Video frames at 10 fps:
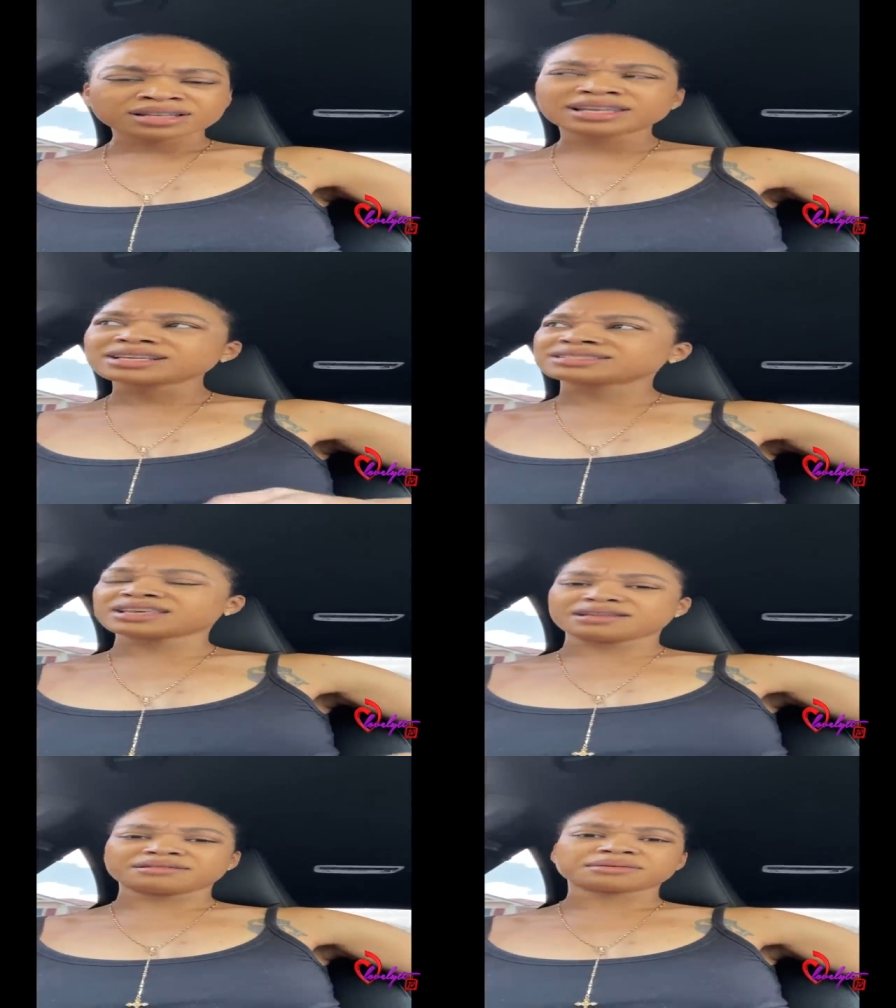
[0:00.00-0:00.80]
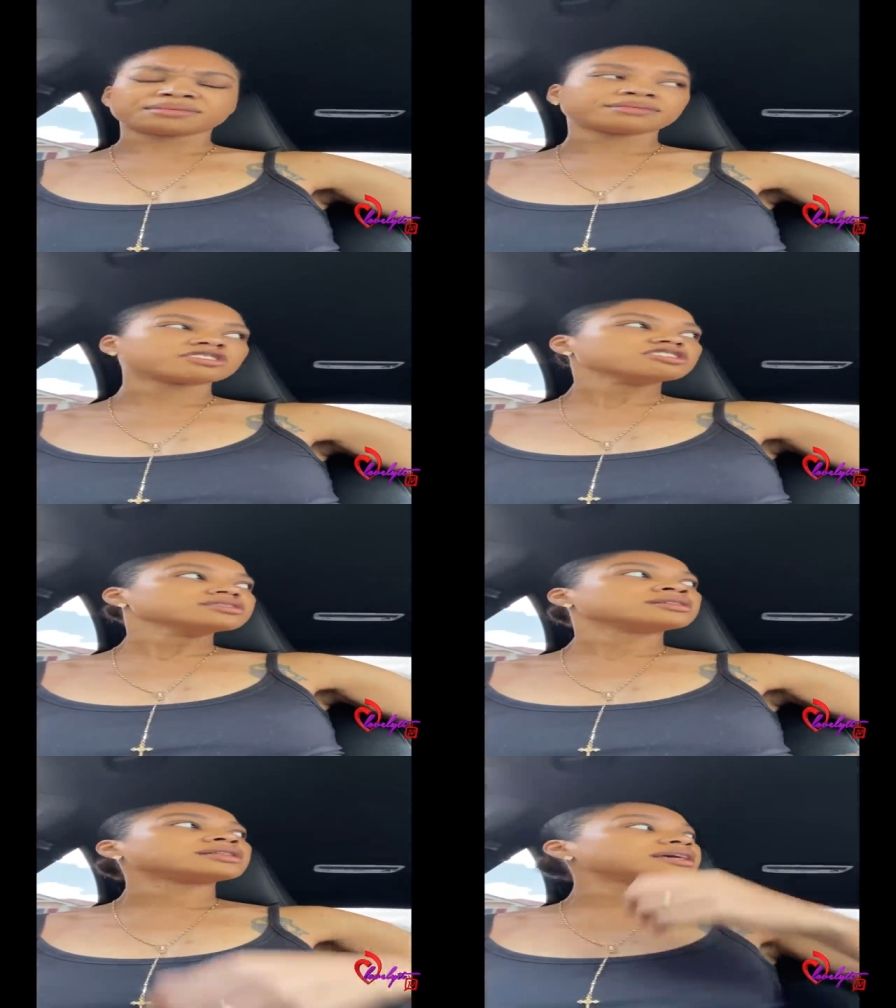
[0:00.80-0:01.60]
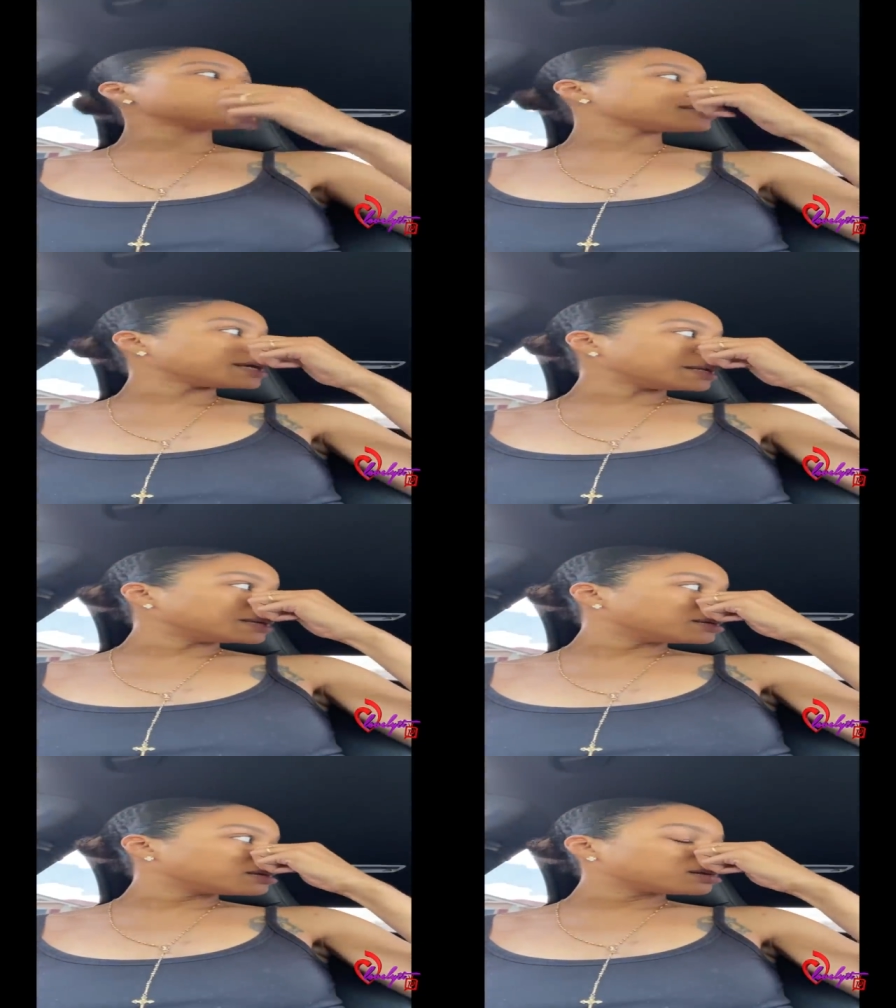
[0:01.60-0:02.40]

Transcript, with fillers: Listen, listen.